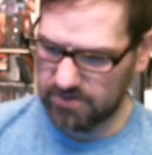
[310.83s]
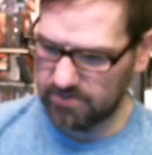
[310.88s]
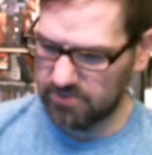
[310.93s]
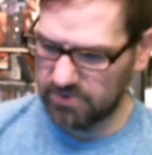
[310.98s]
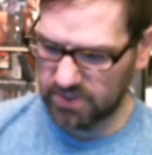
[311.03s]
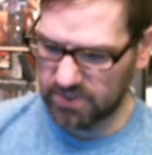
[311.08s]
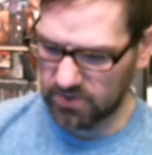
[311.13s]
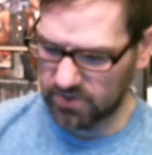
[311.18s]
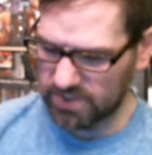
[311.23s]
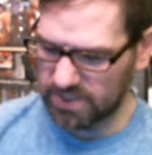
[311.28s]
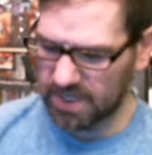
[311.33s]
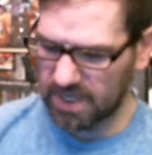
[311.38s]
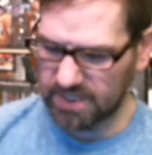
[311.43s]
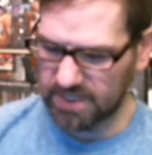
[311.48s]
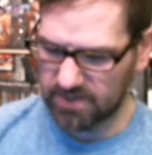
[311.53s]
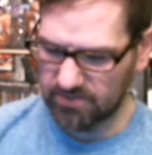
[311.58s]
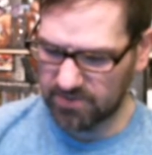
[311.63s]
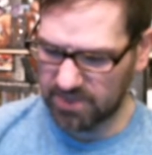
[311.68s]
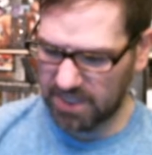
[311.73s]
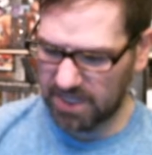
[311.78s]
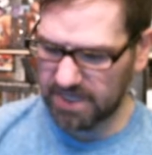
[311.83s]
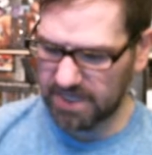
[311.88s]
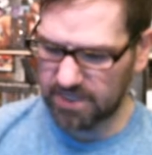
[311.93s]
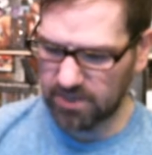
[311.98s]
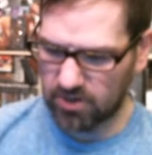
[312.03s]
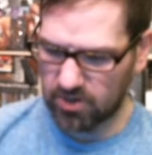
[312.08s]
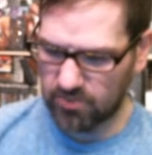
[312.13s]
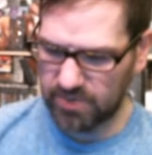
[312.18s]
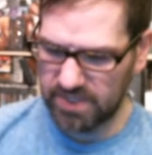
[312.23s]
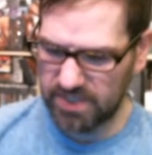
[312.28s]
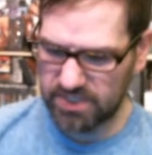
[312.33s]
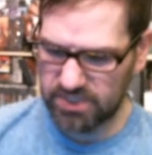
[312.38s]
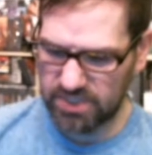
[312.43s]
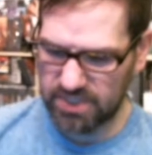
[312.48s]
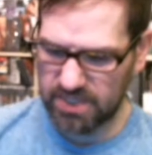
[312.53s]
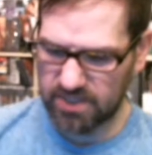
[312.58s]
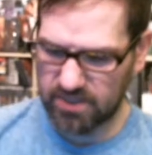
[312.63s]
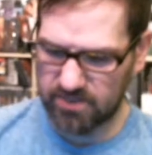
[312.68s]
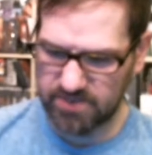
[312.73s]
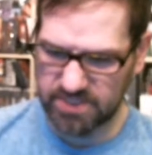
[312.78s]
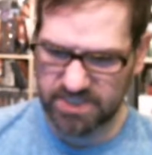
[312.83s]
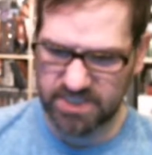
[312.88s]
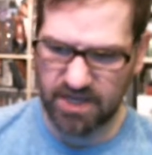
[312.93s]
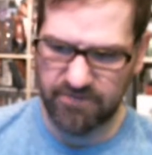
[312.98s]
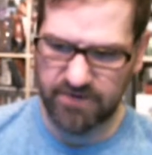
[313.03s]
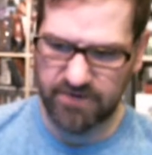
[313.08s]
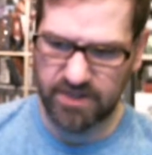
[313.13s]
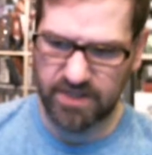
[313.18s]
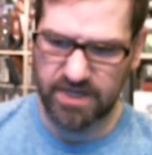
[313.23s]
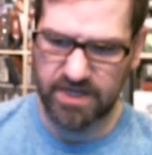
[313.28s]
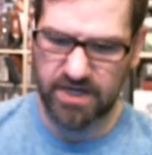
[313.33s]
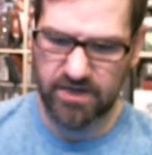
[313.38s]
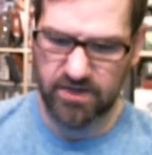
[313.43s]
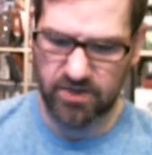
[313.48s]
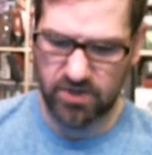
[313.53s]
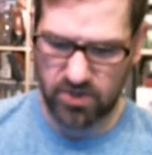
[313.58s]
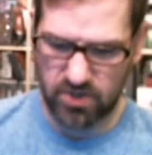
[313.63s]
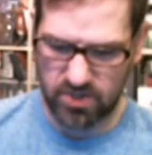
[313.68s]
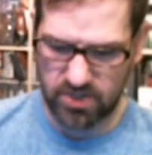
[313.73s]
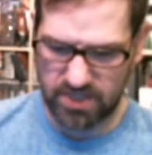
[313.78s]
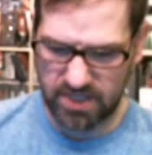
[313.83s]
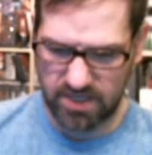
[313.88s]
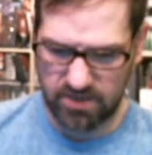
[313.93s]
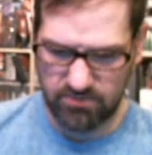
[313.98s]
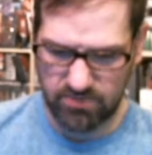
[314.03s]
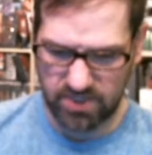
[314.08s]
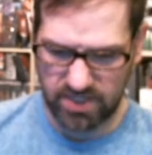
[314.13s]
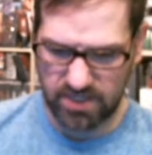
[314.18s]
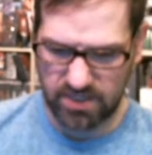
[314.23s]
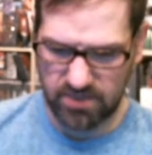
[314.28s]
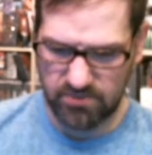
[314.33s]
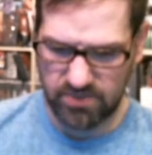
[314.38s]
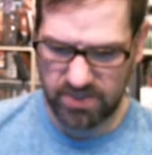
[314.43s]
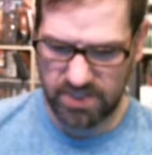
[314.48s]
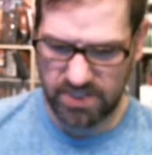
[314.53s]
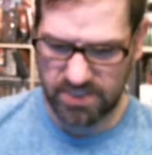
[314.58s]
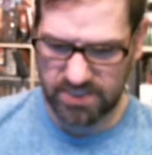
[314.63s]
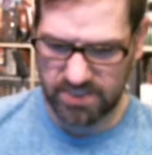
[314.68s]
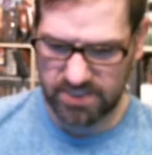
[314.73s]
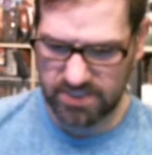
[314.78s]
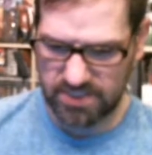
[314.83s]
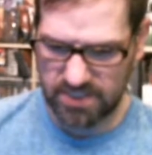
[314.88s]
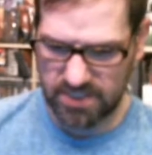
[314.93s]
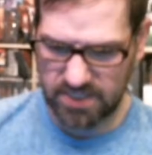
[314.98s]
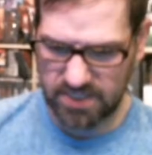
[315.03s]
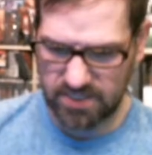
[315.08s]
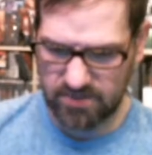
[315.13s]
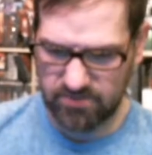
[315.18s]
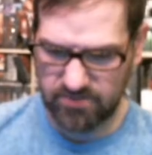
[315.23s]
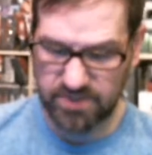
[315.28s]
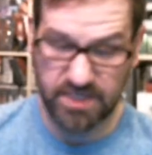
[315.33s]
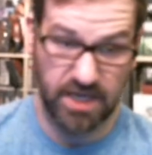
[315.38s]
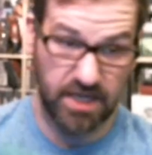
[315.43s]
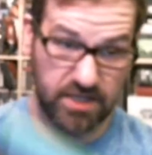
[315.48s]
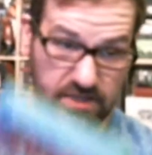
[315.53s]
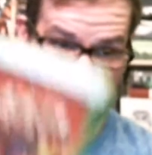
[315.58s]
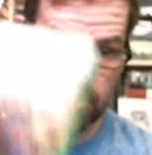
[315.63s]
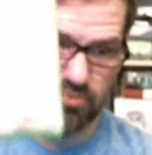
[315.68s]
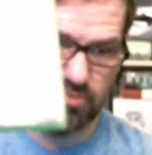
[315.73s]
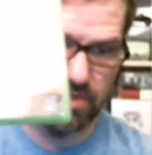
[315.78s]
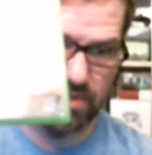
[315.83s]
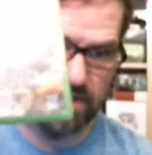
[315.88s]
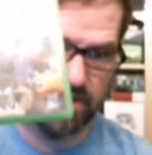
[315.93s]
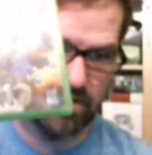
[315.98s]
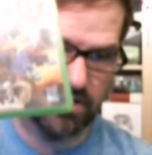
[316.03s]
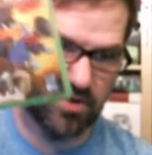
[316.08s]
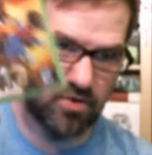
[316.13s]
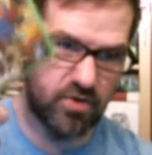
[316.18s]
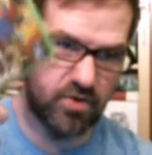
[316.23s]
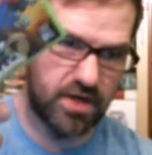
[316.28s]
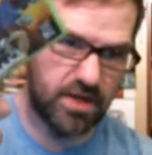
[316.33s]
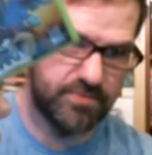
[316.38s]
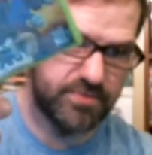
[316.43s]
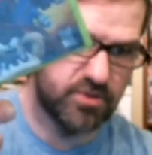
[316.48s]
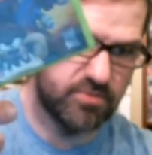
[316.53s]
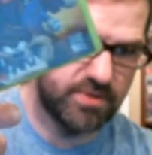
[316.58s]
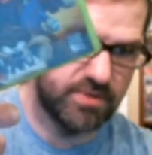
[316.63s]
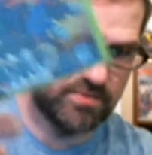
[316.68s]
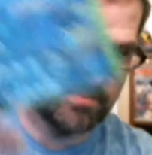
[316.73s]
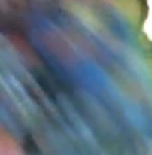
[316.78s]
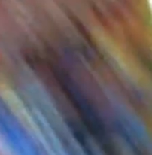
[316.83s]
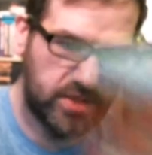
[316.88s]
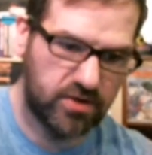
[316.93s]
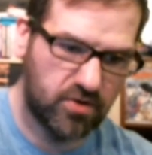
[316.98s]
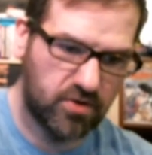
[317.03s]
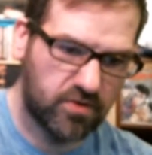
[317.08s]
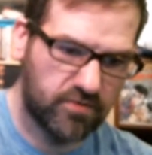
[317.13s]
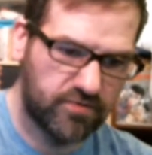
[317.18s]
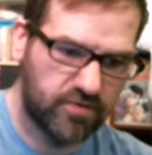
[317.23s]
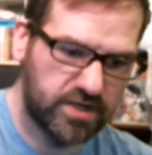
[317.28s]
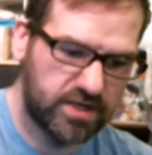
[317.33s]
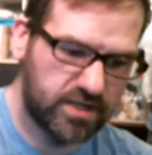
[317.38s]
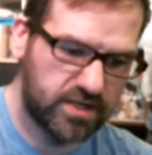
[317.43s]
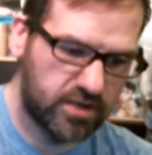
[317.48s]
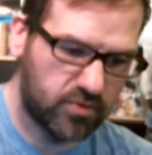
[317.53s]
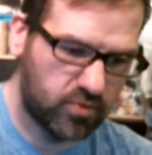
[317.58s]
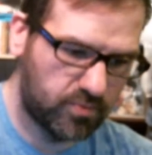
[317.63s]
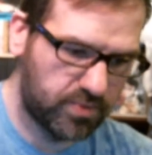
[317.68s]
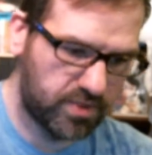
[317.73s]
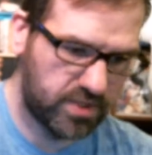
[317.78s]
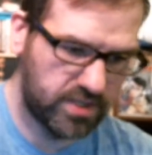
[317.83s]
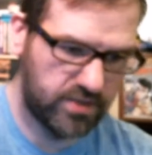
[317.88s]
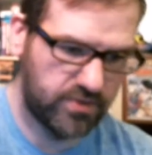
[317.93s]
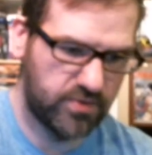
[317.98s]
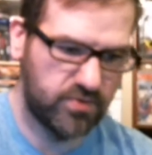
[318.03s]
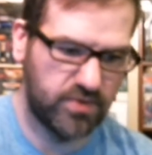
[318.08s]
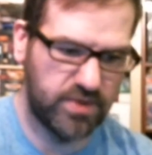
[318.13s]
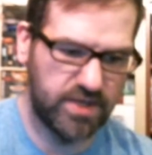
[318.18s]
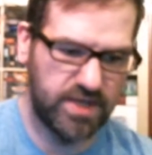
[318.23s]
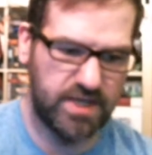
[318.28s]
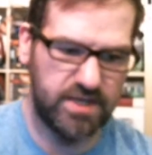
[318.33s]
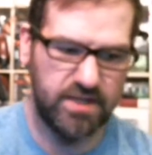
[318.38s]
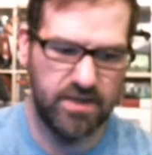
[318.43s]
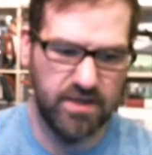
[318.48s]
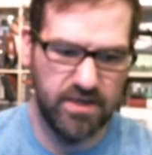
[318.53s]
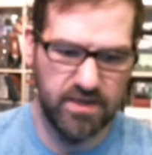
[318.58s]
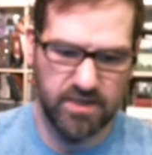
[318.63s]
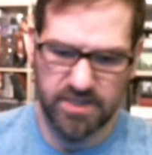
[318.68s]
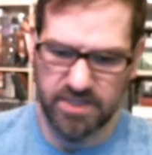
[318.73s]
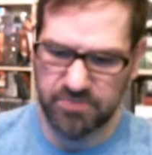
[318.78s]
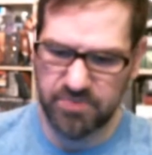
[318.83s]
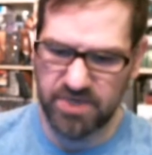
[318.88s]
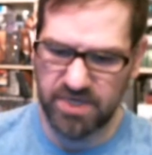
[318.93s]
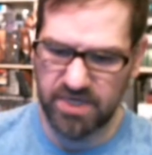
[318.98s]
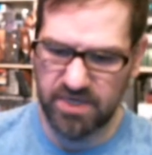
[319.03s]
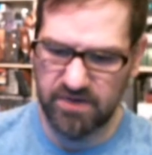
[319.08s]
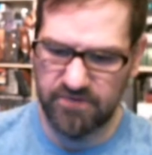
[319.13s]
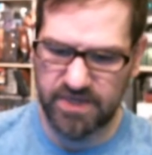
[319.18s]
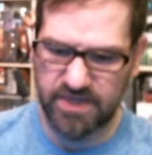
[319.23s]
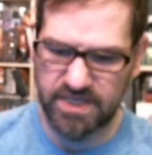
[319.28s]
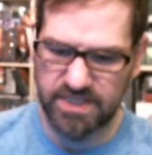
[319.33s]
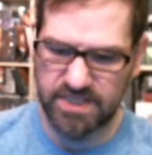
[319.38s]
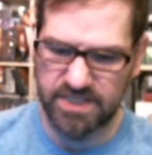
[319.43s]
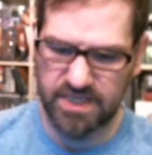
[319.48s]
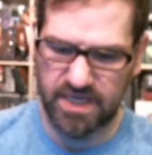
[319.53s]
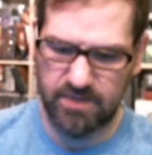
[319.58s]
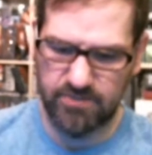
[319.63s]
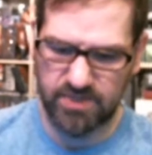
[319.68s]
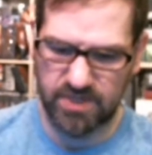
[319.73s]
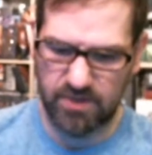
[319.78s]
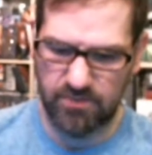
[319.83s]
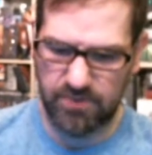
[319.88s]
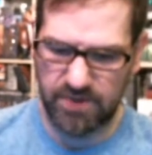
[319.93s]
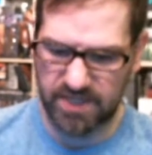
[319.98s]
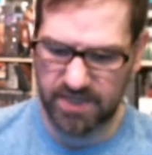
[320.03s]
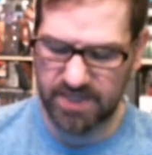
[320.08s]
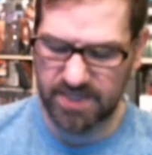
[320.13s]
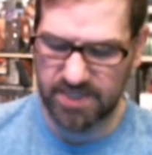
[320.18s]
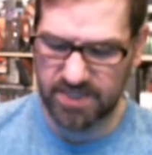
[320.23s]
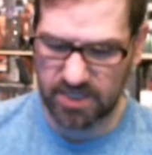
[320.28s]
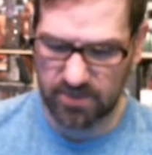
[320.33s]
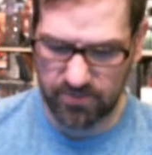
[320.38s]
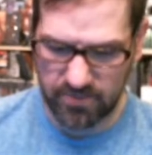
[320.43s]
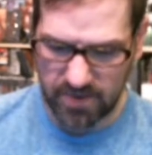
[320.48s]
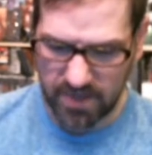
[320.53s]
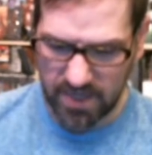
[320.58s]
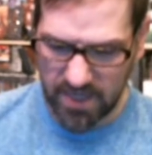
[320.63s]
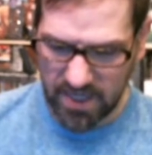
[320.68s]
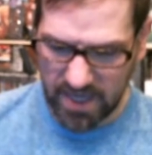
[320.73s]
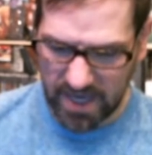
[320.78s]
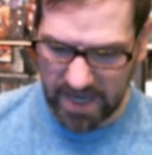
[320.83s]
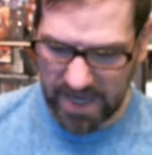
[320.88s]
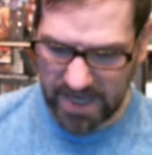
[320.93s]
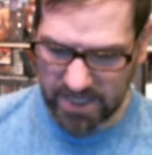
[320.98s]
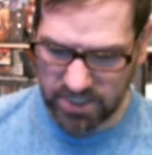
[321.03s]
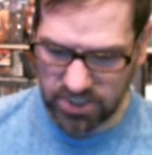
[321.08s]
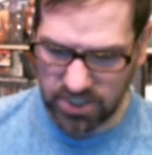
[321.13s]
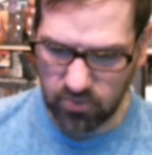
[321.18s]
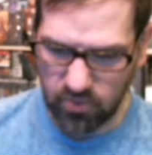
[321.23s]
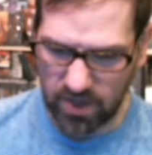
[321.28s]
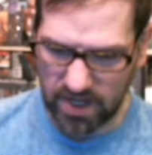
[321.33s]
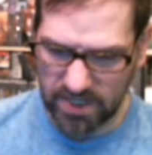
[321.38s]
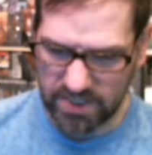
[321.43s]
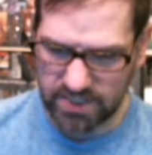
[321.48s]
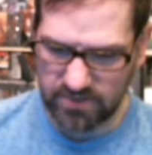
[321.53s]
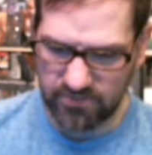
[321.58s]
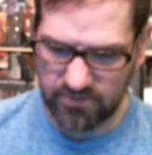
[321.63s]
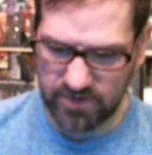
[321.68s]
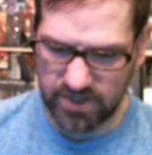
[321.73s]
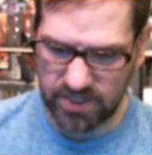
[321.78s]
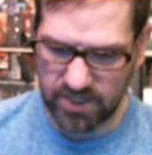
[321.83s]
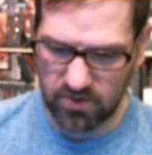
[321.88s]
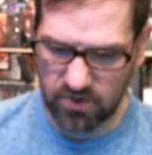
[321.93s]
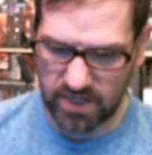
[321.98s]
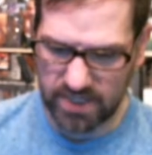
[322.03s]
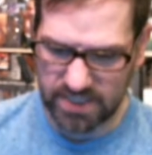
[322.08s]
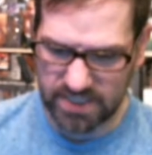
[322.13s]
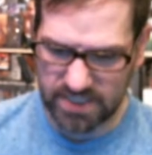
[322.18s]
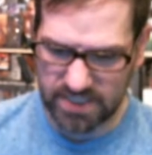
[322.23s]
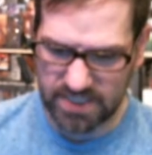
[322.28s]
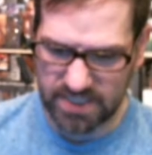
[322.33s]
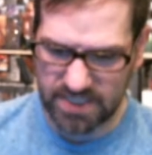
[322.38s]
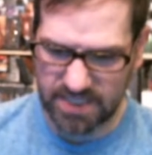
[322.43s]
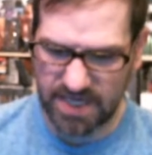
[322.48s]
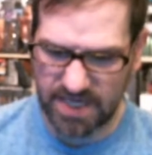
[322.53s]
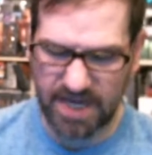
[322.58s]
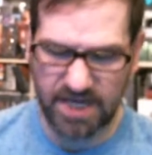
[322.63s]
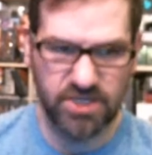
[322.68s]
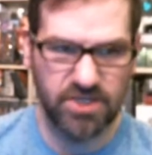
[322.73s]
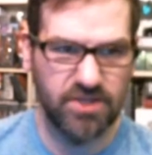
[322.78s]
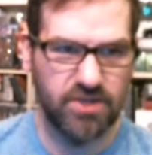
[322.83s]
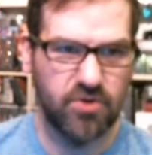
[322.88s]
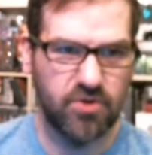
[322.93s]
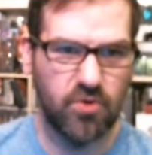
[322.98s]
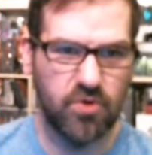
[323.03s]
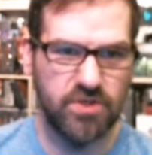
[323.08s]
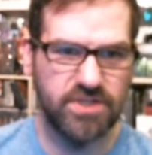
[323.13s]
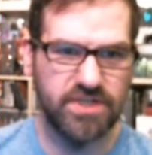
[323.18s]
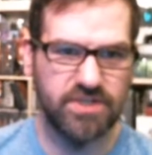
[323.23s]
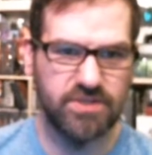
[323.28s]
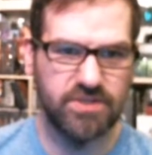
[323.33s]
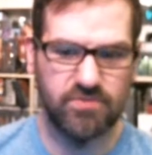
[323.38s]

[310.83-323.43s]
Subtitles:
So it's got some light RPG elements. Definitely not a hard game by any means. It's got 2-player co-op, so maybe my girlfriend and I will play through that. Speaking of kids games, I picked this up. I actually watched some video on it, and it's actually gorgeous.